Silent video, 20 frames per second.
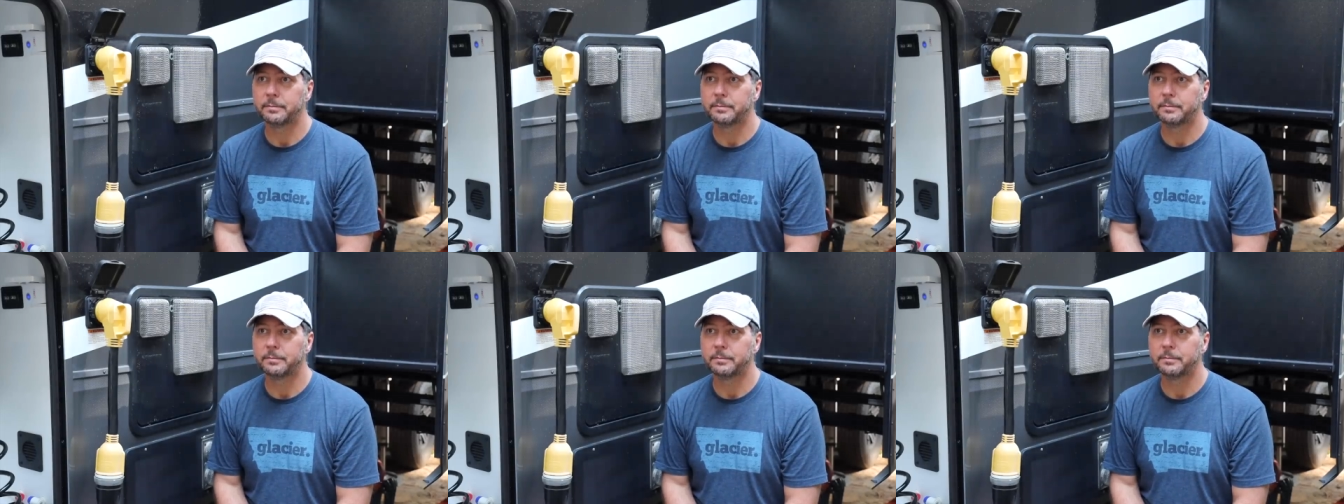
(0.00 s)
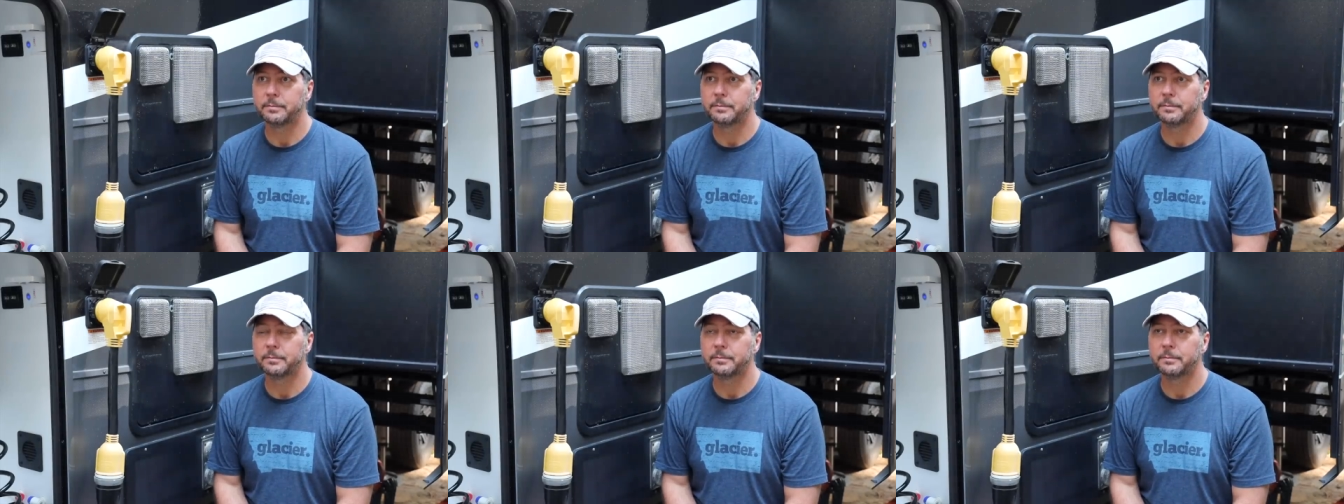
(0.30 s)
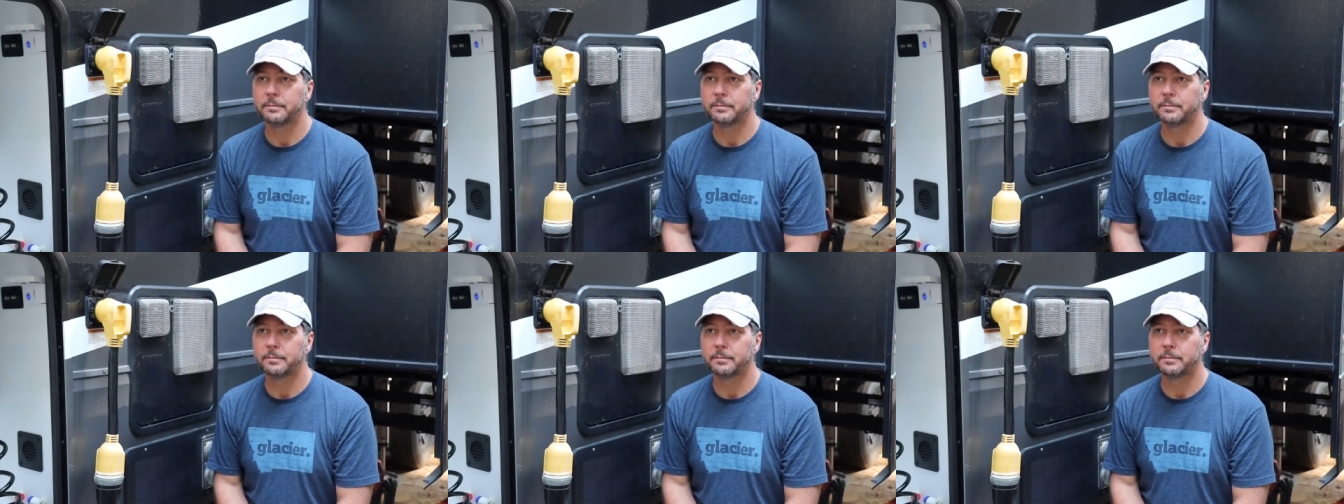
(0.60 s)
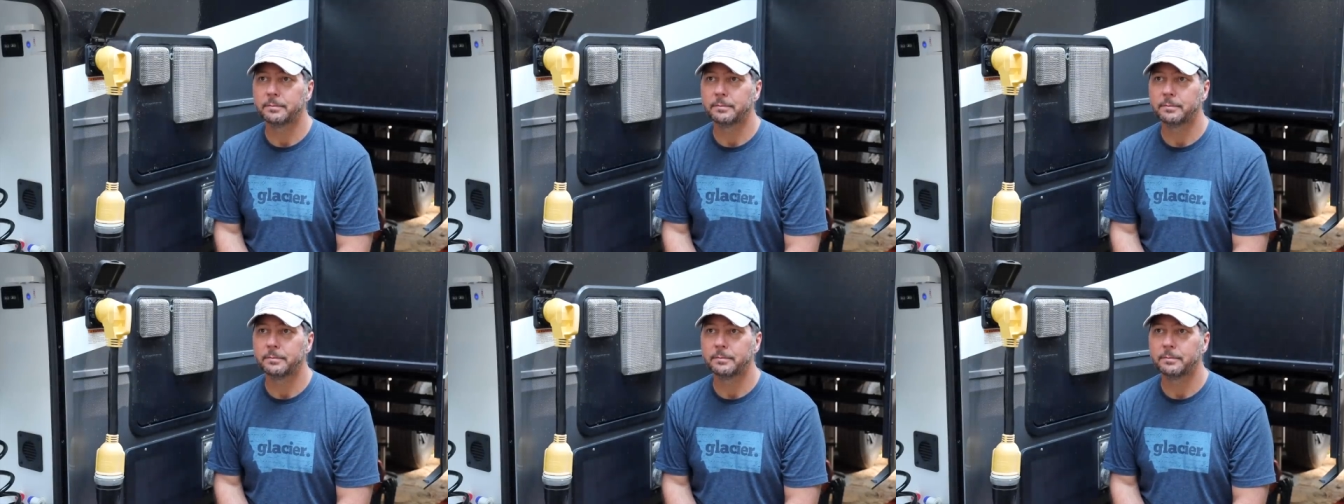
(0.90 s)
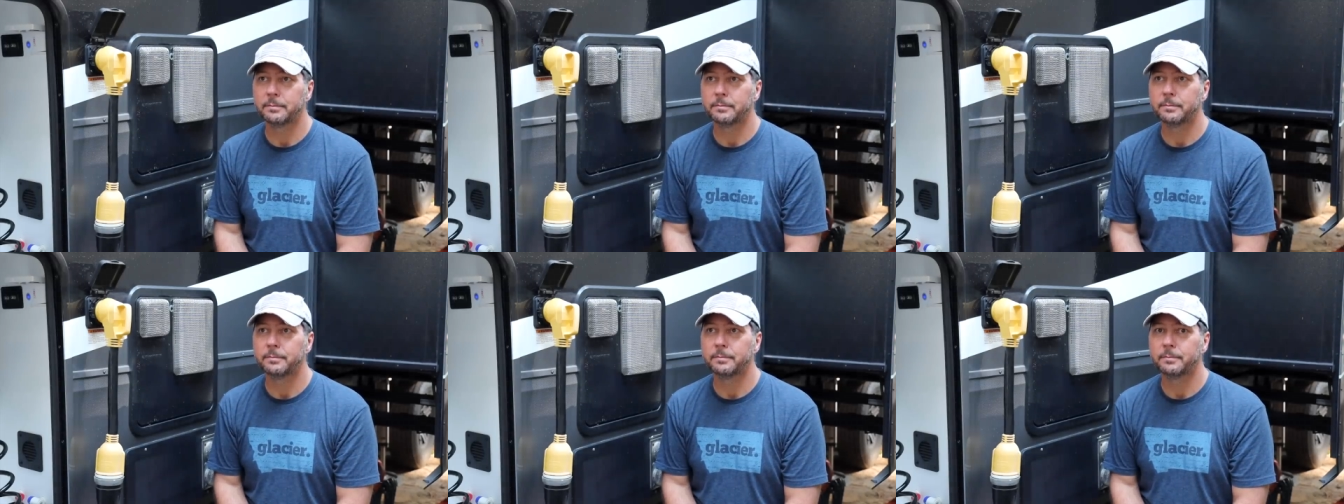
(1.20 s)
the scope
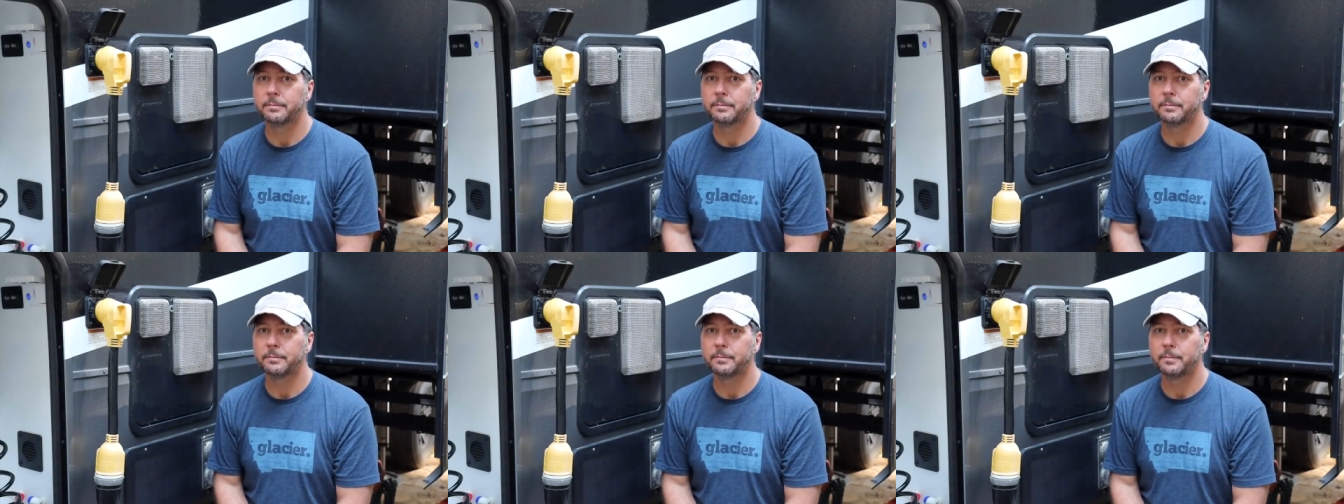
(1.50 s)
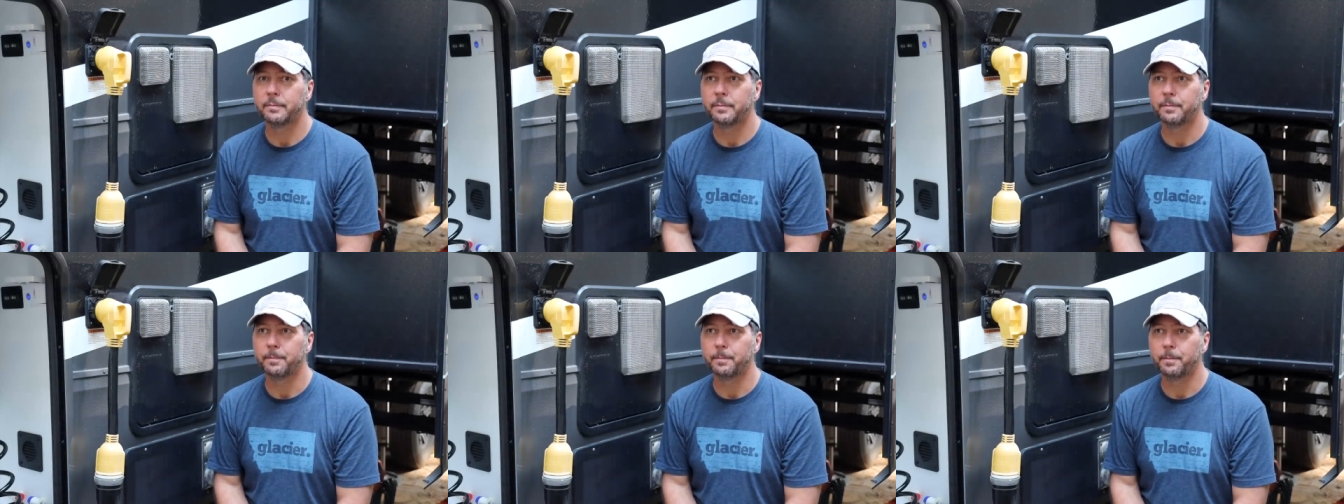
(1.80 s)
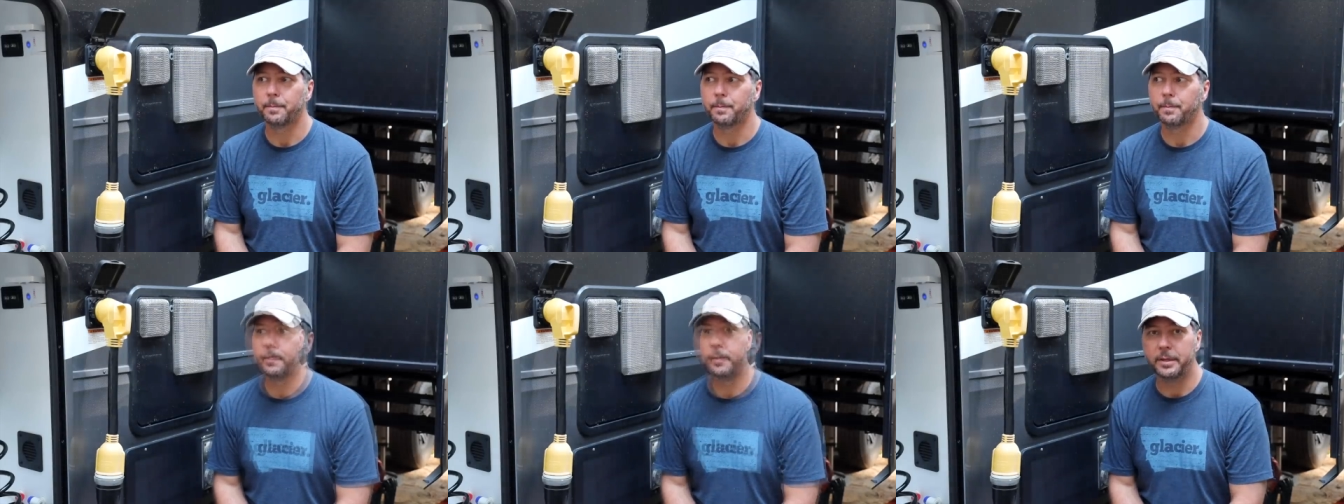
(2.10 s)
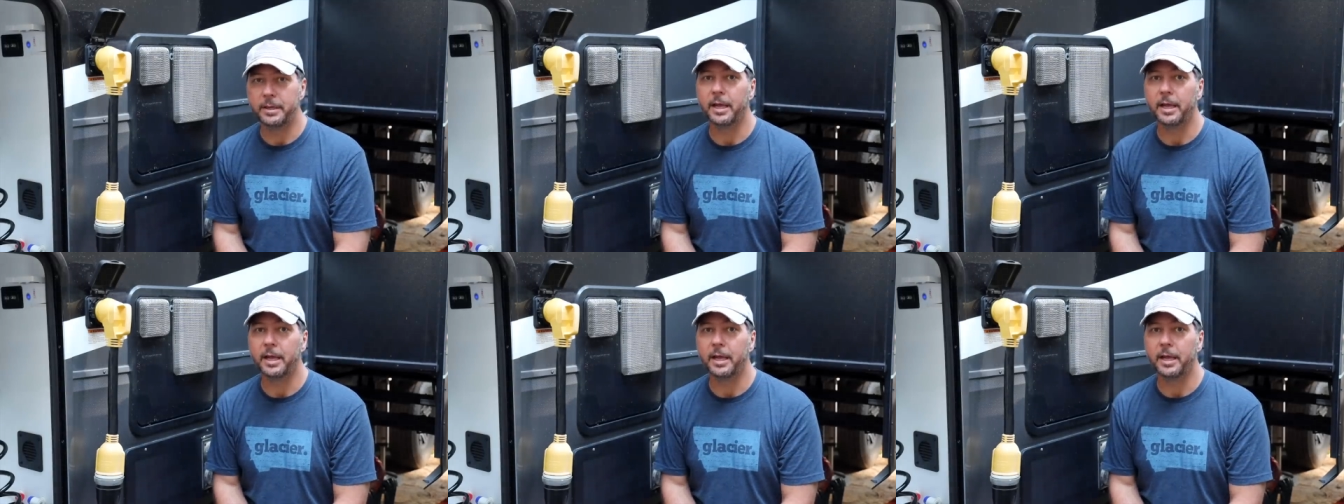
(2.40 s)
back in and check it out, right?